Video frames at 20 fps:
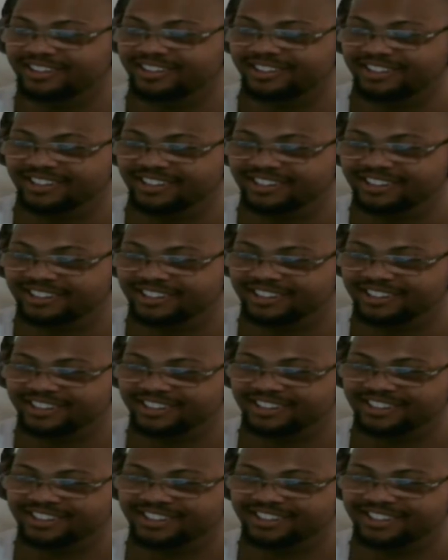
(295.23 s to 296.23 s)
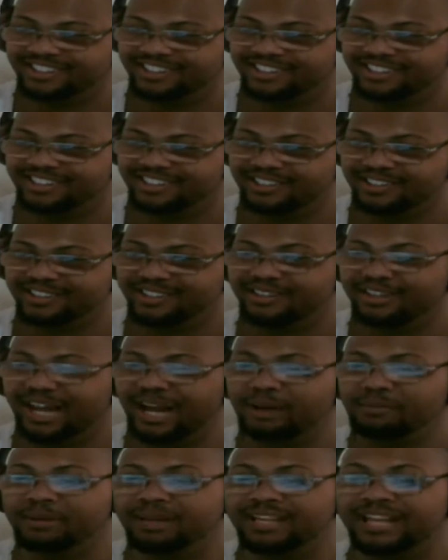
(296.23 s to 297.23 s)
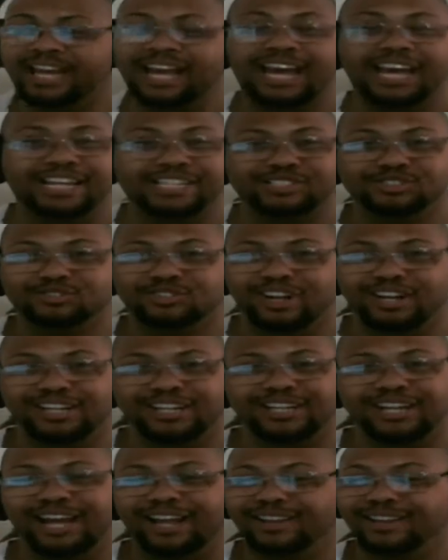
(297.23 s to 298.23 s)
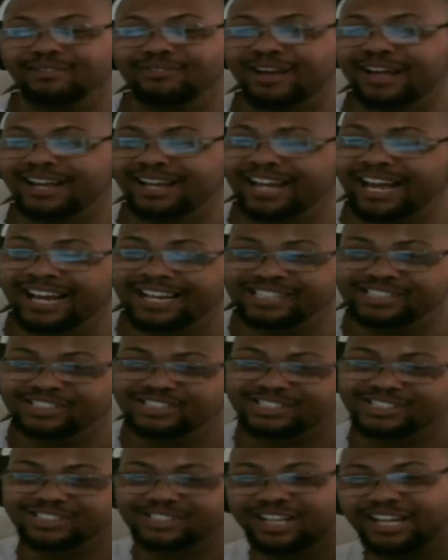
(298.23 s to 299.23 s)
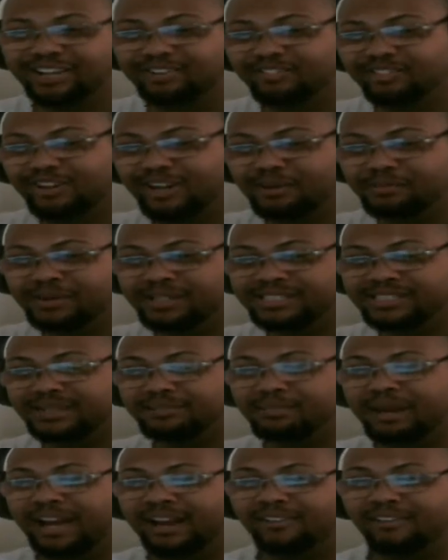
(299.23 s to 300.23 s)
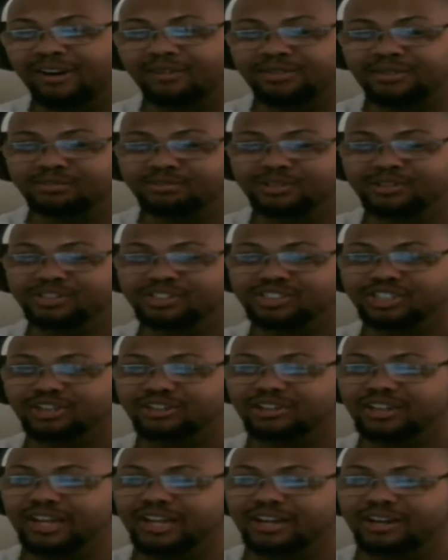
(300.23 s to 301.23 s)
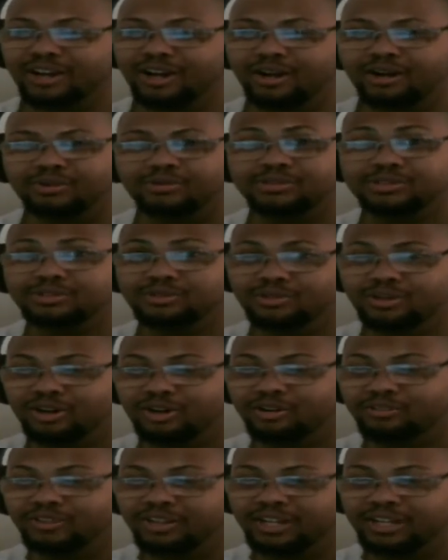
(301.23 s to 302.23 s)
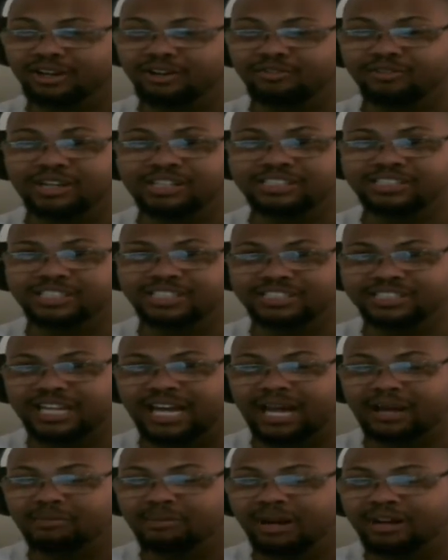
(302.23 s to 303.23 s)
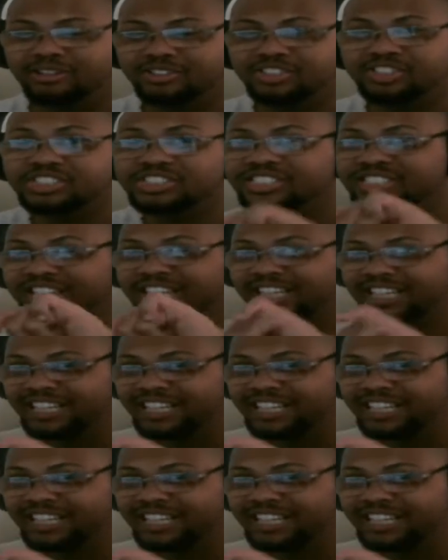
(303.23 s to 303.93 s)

do you? You gotta make it X rated. I love how guys just like come into the background with the blue shirt, like, oh, what's going on over here? Raising his eyebrow just a